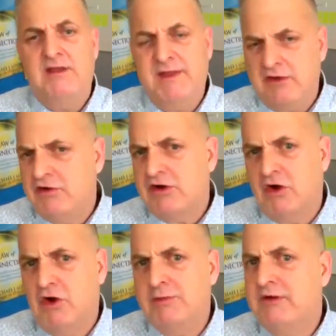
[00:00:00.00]
Then you'll go
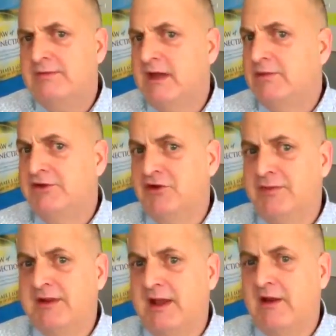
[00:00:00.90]
home and you'll be able to
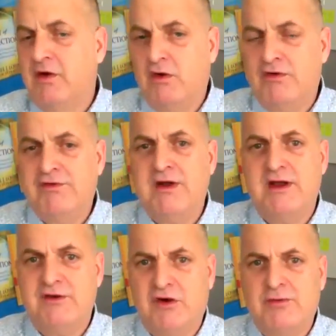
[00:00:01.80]
duplicate it over
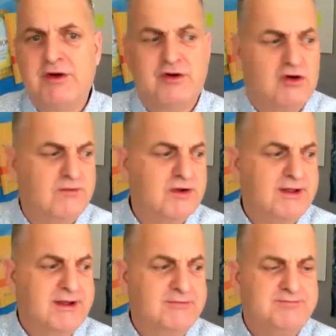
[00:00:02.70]
and over and over
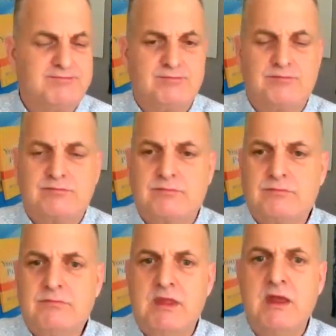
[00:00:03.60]
again.
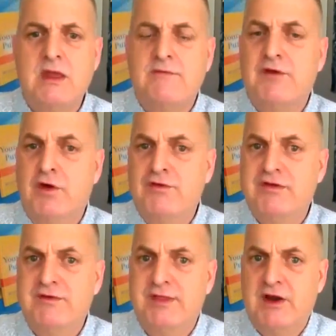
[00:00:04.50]
For those of
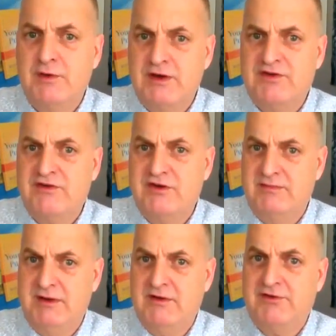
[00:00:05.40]
you that are interested in
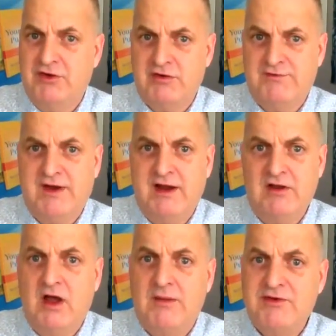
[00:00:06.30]
being certified
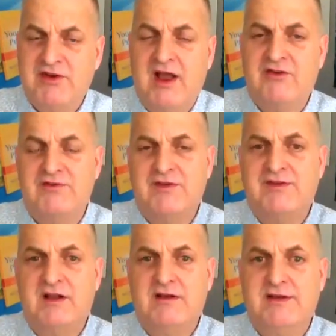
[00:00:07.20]
Law of Attraction
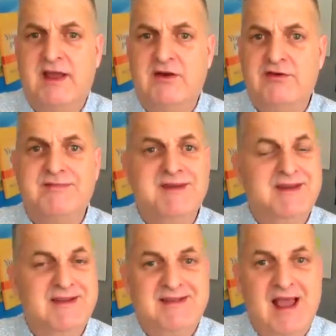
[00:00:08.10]
facilitators,
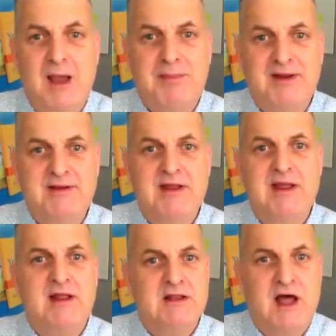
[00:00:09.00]
it's happening
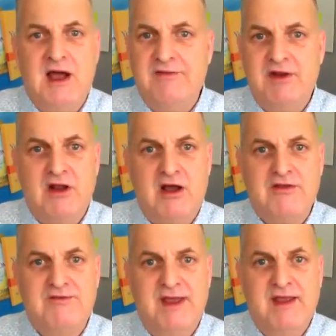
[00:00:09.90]
live in Las
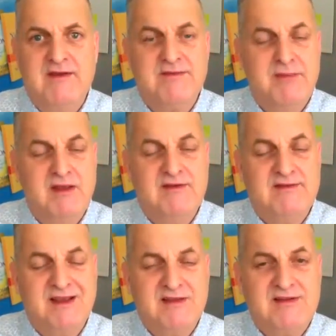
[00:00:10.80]
Vegas, May
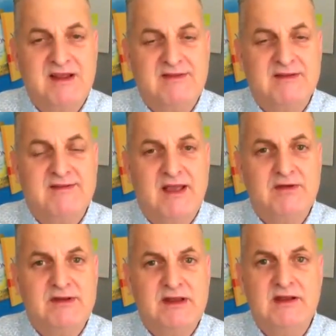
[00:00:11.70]
16th and
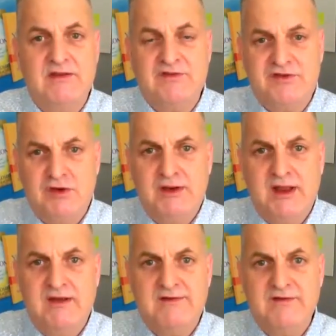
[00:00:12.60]
17th. It's 2
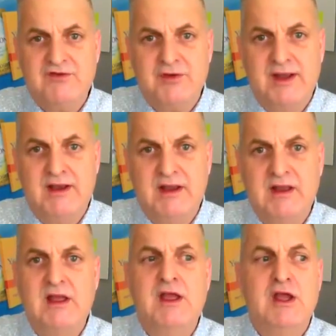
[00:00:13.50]
days of training.
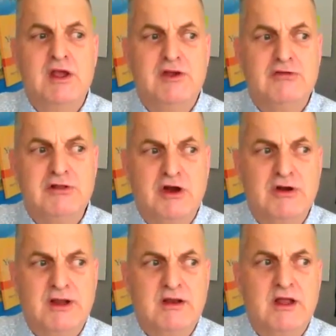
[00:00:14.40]
You'll learn
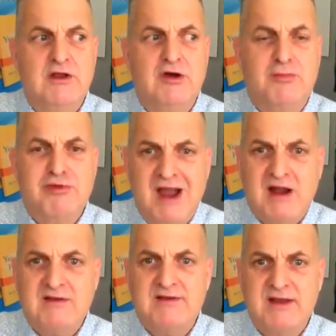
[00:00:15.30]
it, you'll
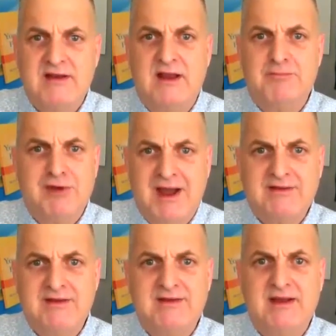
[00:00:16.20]
practice it, and
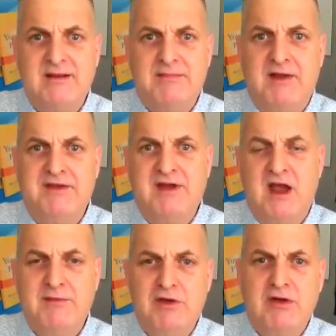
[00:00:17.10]
by the
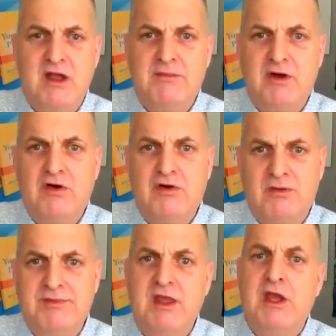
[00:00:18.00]
time you come
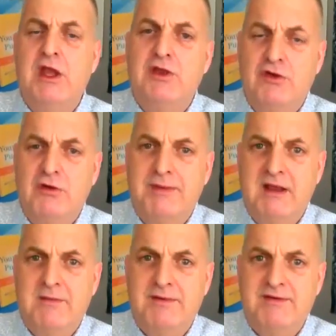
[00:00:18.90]
home, you'll be in
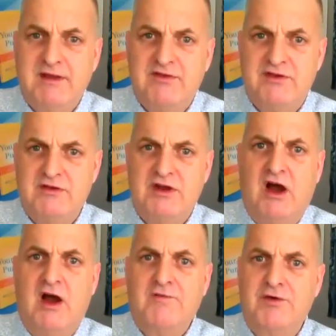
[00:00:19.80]
a position to
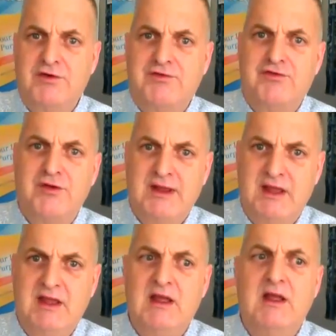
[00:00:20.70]
offer the
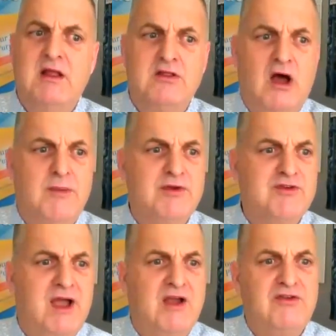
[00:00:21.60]
free Law of
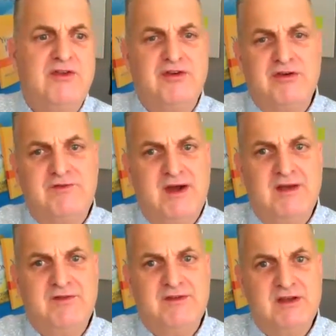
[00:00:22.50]
Attraction Certified
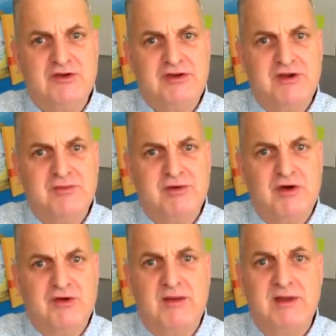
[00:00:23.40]
Facilitator
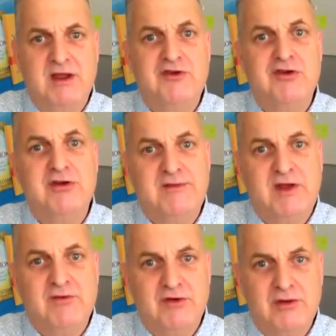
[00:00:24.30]
program in your
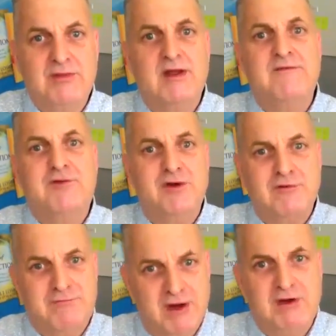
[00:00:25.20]
living room for your
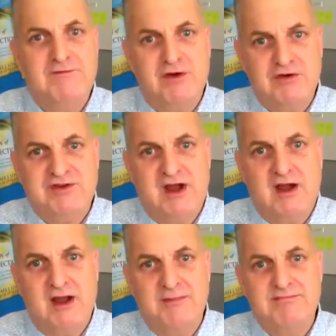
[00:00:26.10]
very first
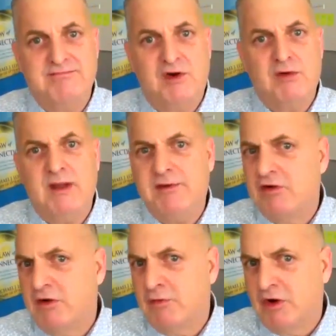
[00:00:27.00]
time, or maybe
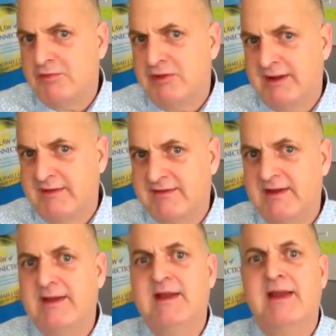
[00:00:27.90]
your workplace.
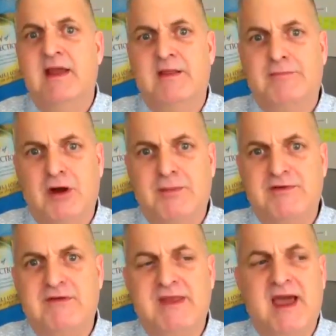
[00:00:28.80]
And the
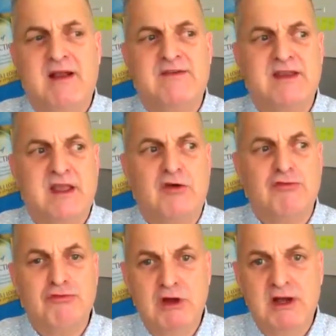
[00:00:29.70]
purpose of that is to get
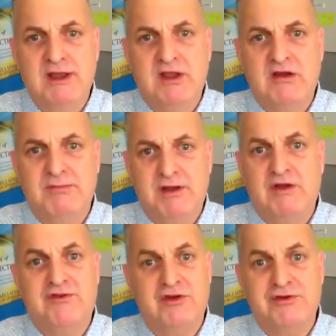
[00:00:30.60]
really good
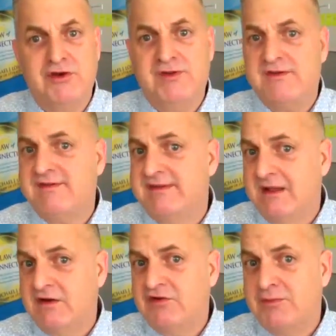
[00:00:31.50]
because you'll do this
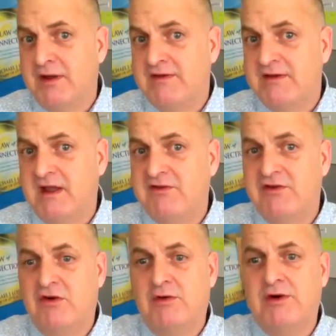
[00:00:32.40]
signature presentation
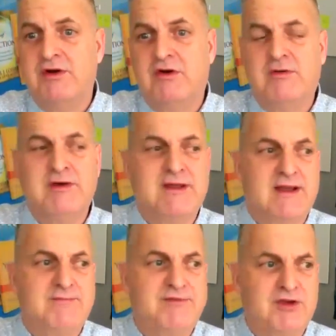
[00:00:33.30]
over and over
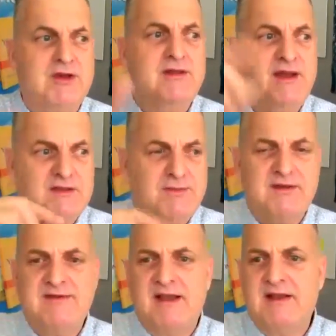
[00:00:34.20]
again. So that's my
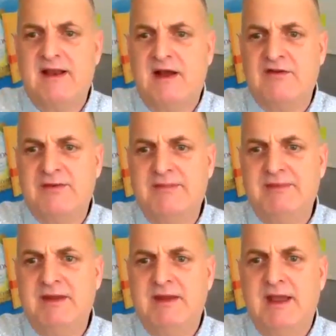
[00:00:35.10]
second announcement,
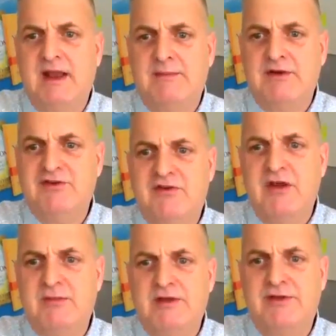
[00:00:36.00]
and I'm going to show
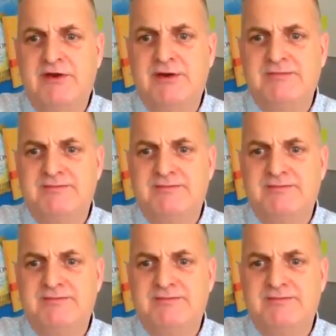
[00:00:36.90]
you my third.